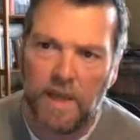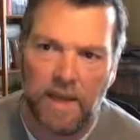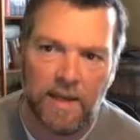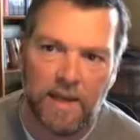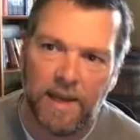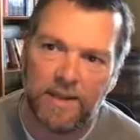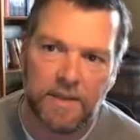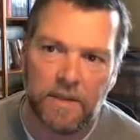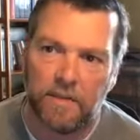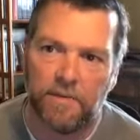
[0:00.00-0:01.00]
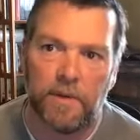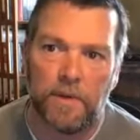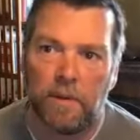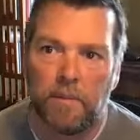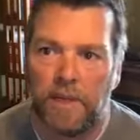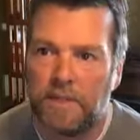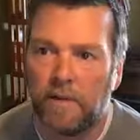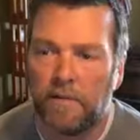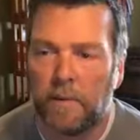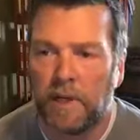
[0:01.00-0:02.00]
any exit for
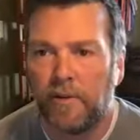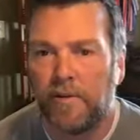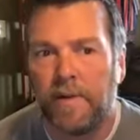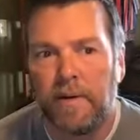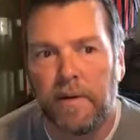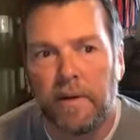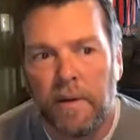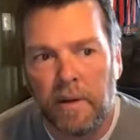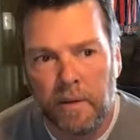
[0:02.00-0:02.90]
myself or my co founder